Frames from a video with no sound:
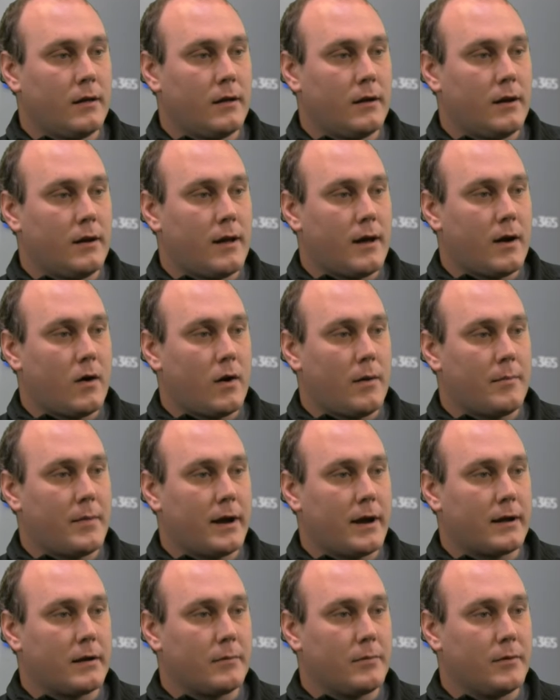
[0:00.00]
Now I'm not
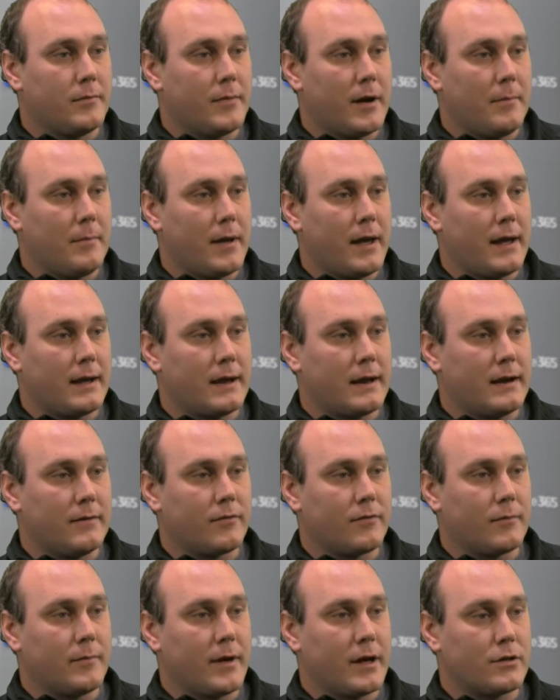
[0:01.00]
going to put my banking
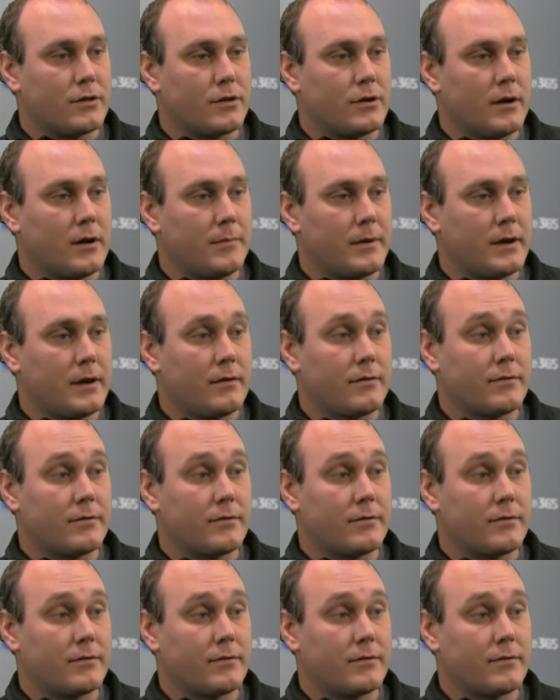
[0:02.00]
information up here,